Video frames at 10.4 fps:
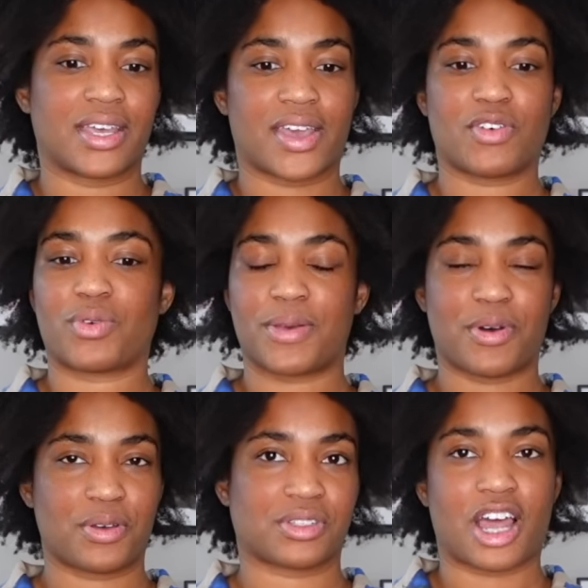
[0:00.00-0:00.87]
giveaway
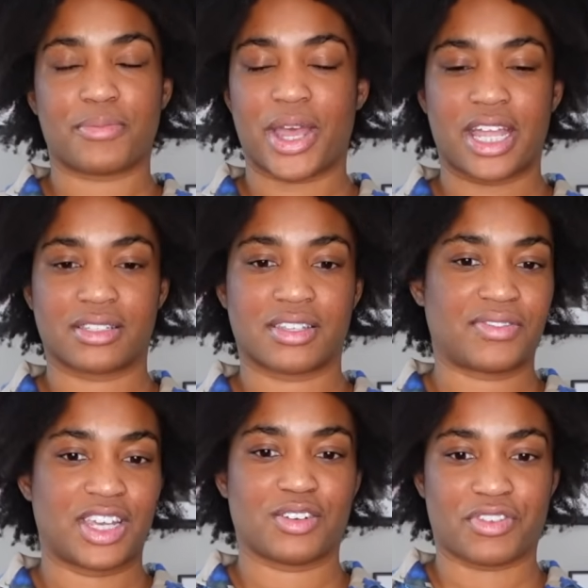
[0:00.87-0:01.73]
post on my Insta
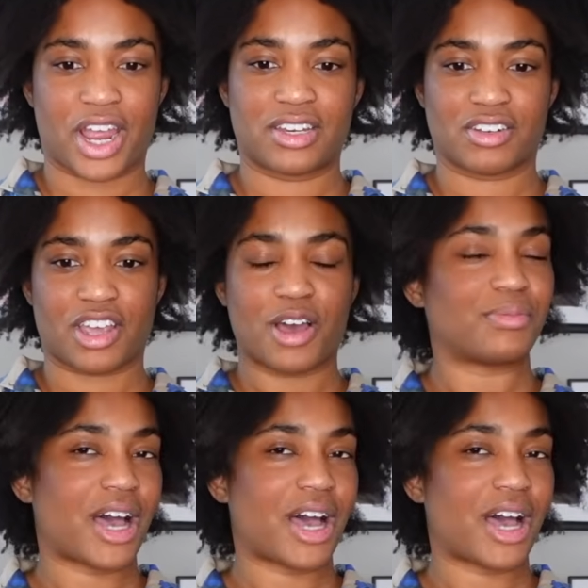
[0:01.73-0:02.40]
feed ready to go.